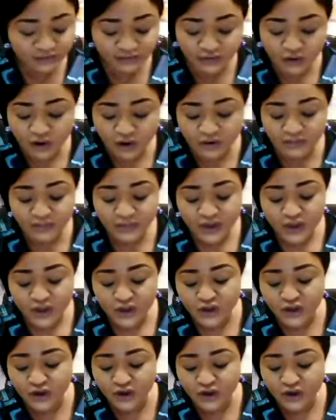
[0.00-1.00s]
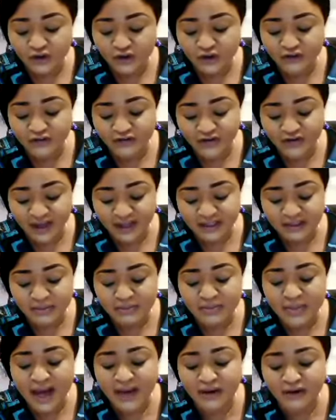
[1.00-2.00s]
before your face,
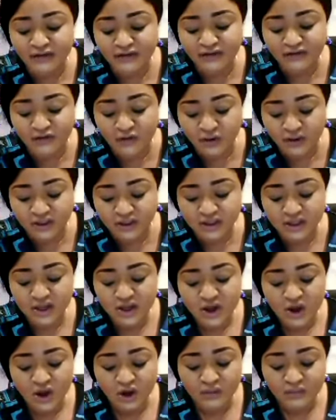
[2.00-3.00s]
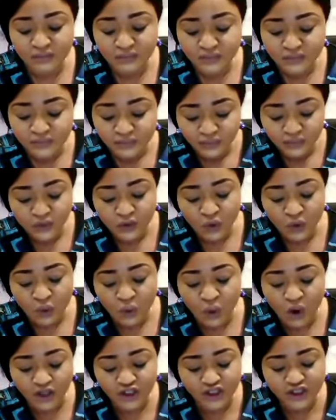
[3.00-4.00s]
man of thought.
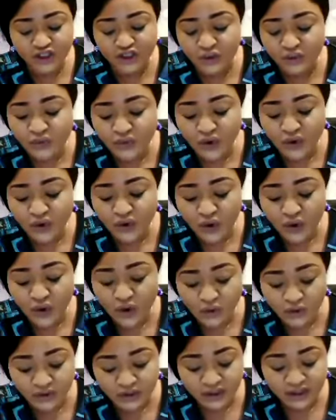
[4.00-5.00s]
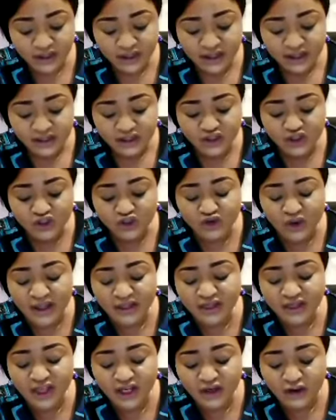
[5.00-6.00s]
Watch the road,
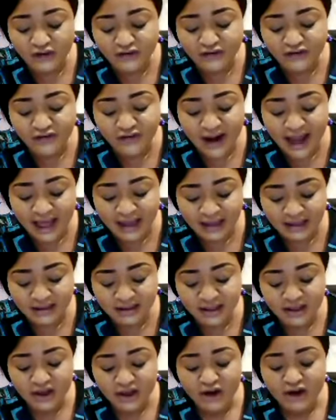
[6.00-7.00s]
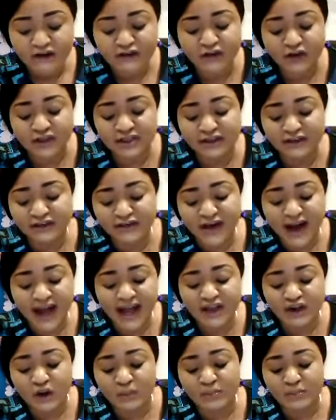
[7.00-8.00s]
strengthen your flags,
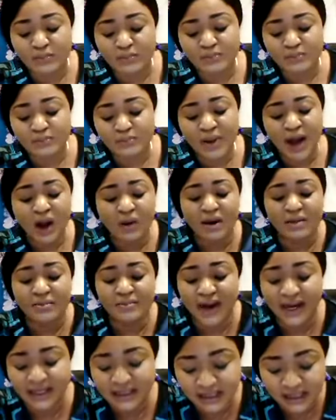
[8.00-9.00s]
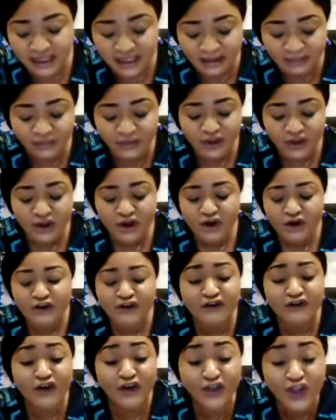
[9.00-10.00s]
fortify your power mightily,
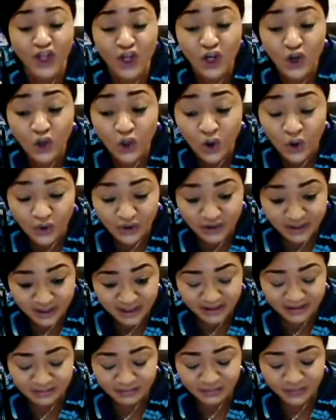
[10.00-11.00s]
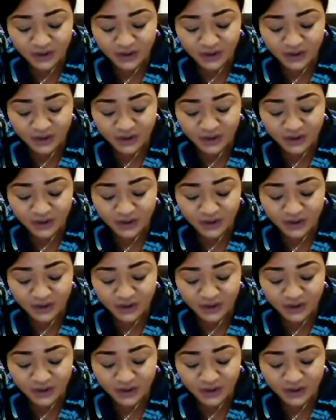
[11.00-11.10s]
for the Lord